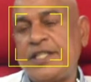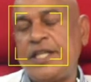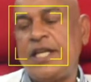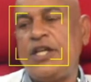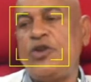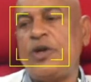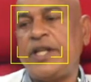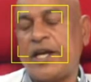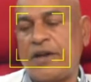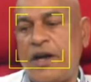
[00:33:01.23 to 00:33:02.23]
in newer
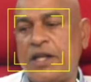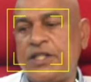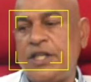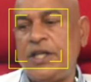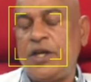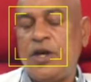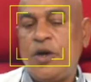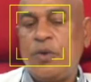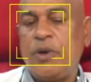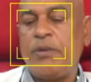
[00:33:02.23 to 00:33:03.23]
technology
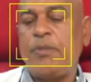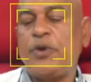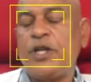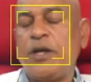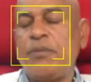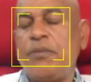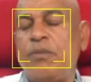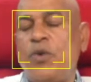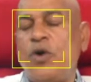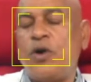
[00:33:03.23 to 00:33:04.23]
will be putting
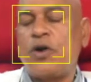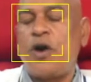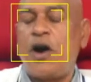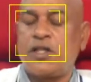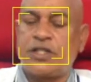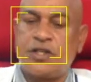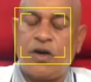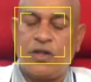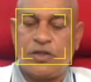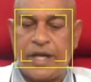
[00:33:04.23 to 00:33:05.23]
more cost
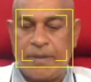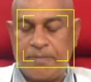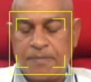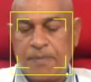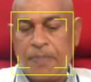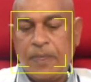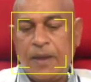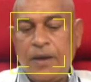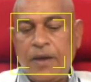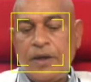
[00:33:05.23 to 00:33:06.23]
onto them.
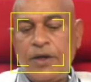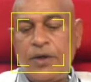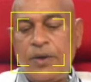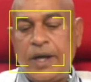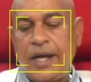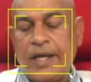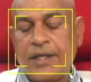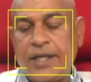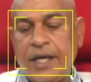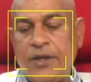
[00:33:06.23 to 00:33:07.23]
You know, and I could
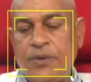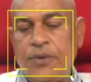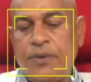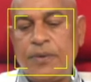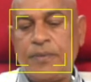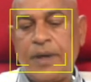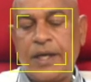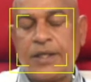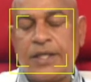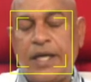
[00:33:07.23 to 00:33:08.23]
tell you,
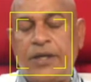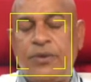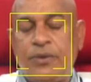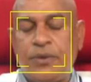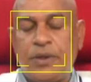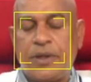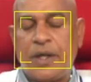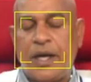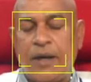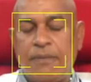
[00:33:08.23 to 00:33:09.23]

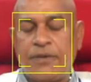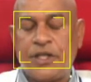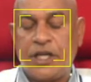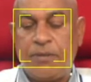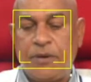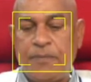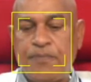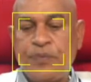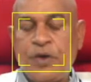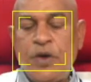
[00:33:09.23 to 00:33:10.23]
Shakima,
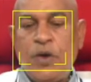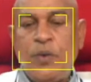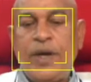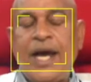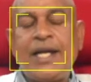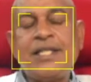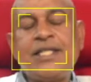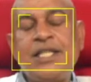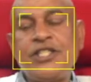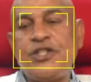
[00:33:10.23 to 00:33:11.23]
we had this
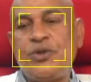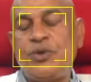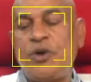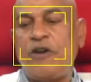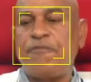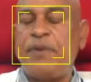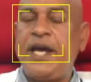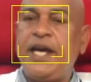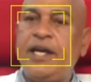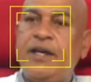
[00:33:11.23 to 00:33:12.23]
issue of
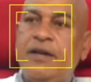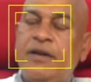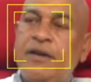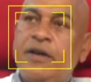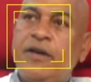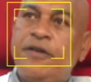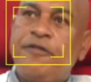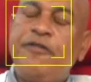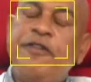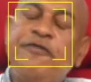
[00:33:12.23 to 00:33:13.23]
paying
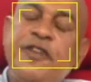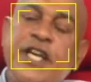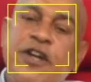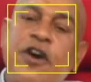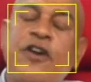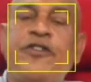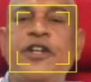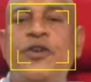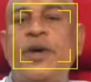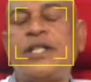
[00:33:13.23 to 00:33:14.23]

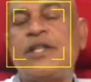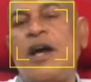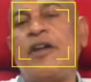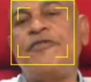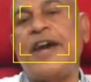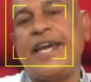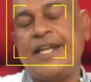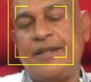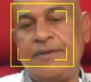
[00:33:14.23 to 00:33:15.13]
$1,500 fine